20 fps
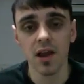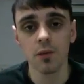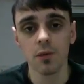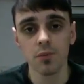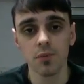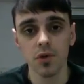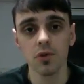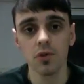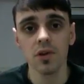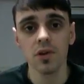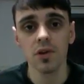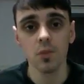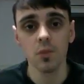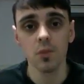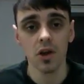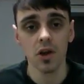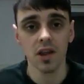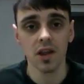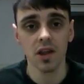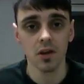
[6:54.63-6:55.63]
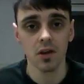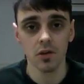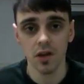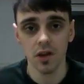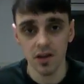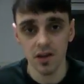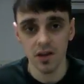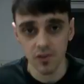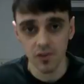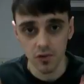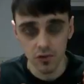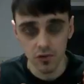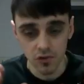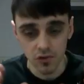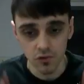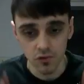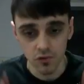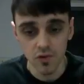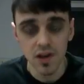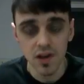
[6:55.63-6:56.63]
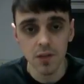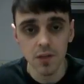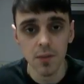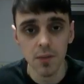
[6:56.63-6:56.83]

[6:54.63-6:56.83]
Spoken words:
I'm purely working online to really